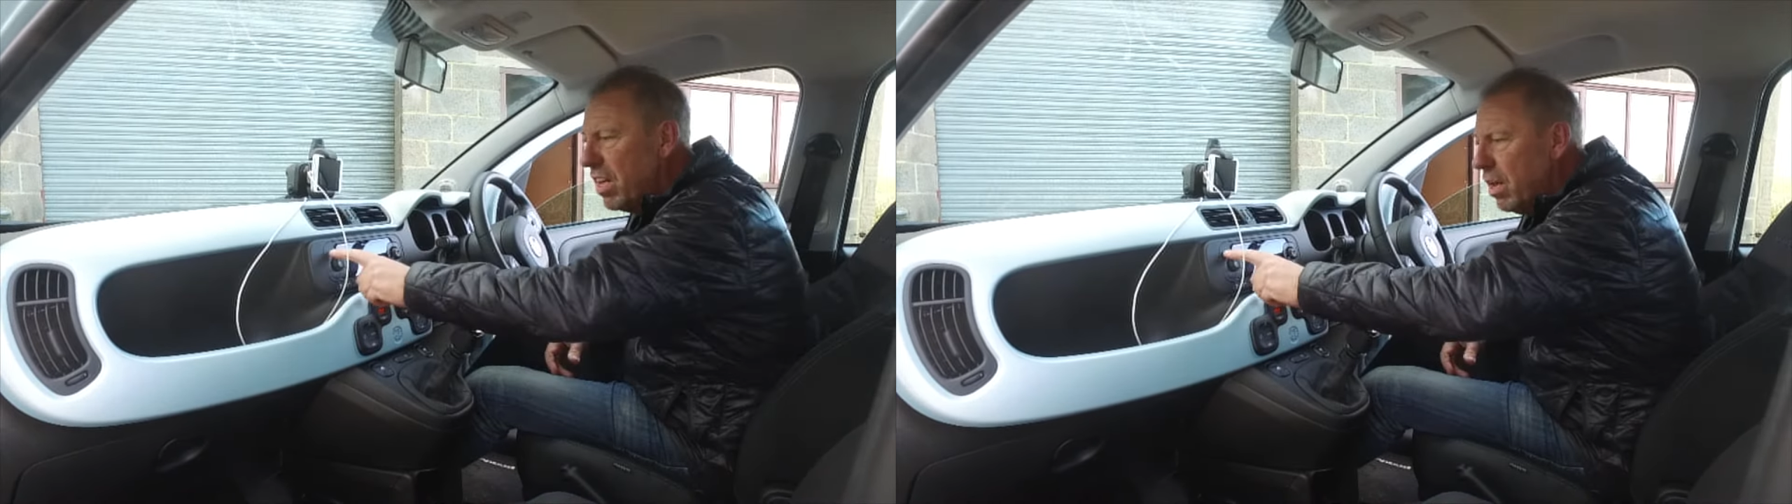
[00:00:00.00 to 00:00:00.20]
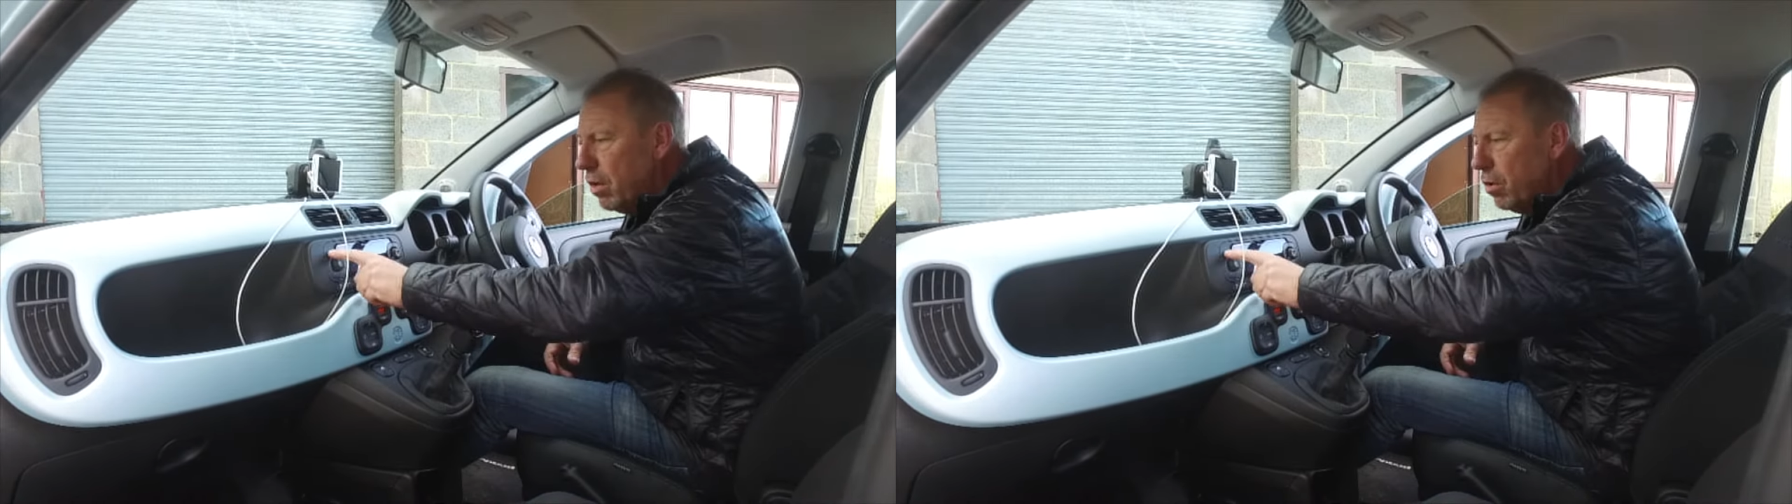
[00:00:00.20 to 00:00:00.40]

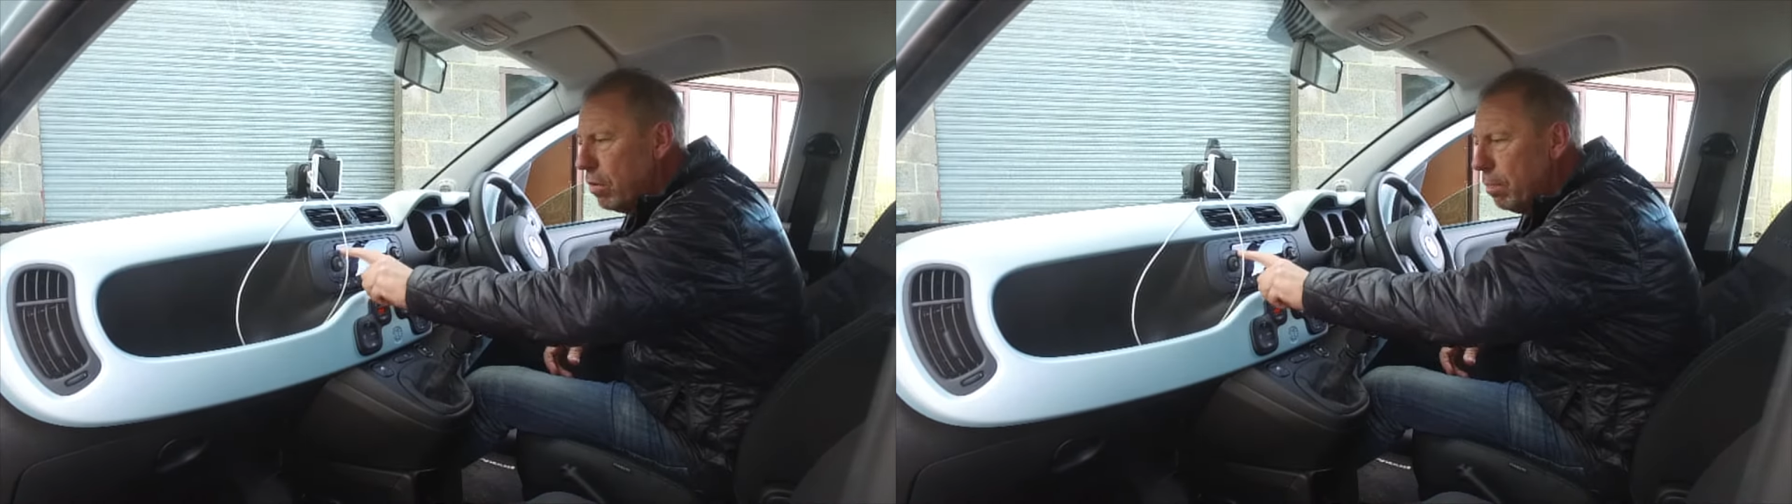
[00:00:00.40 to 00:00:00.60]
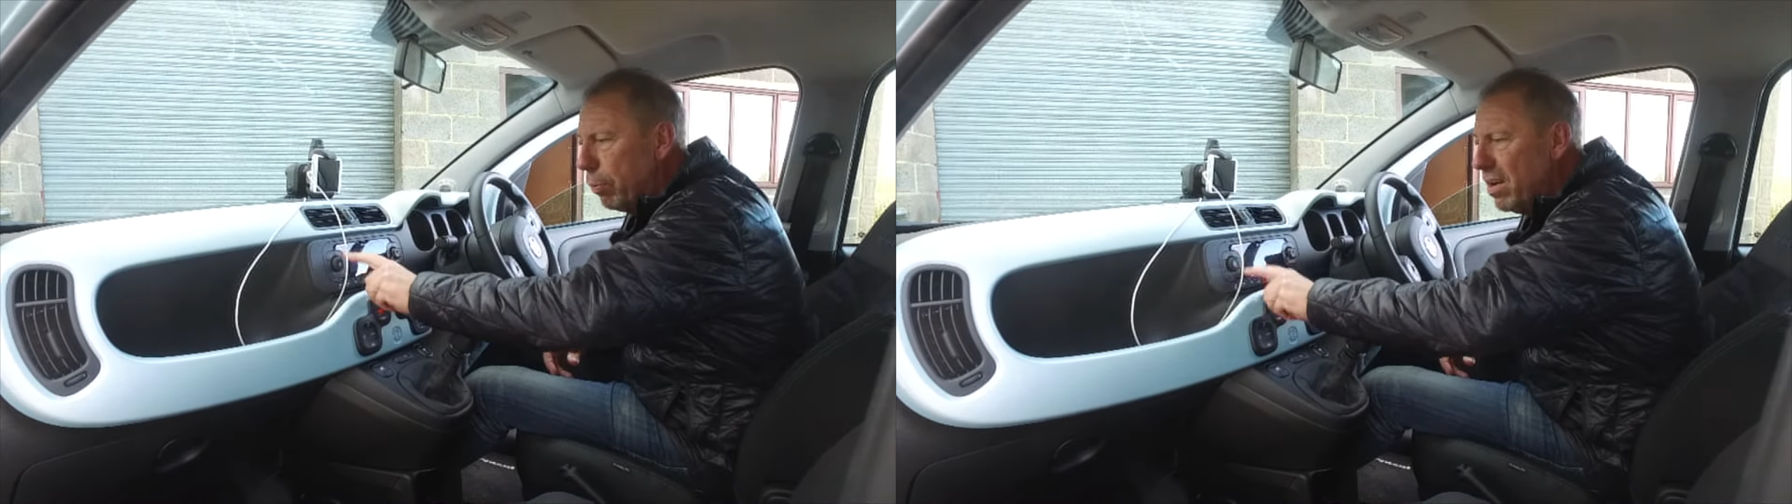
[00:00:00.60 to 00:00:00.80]
You've got
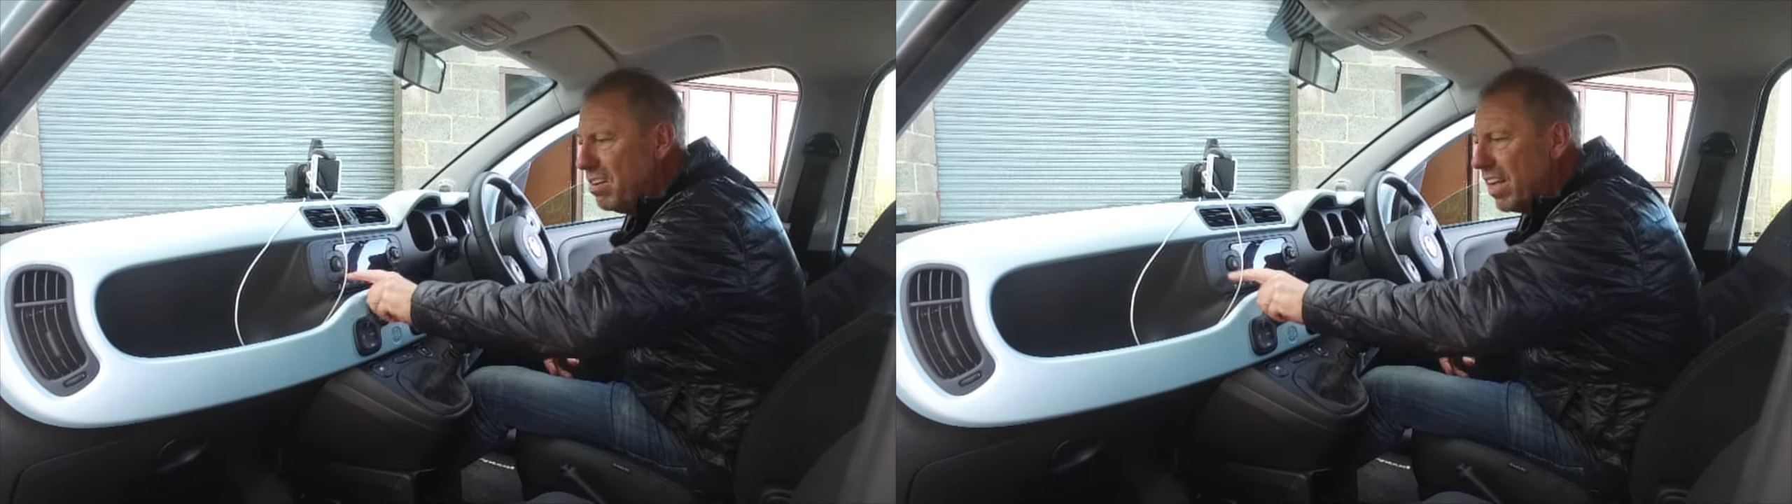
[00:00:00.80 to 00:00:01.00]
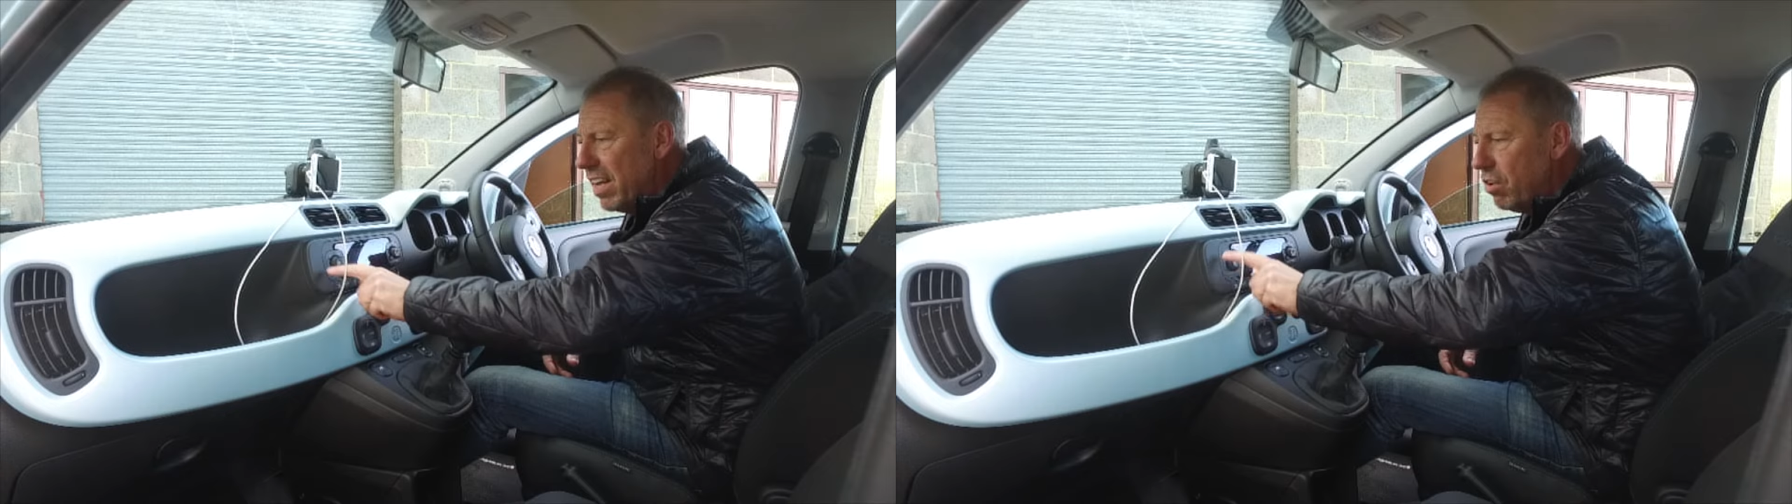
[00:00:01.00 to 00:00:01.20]
some
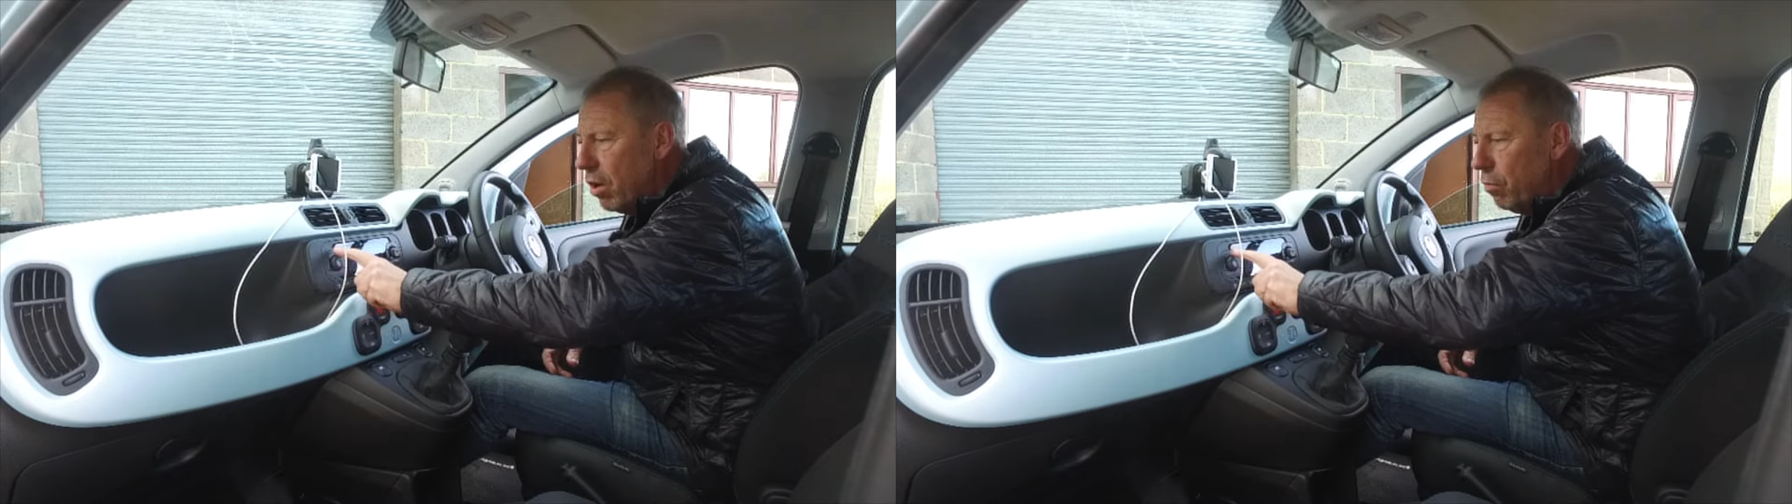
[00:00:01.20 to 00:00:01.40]
presets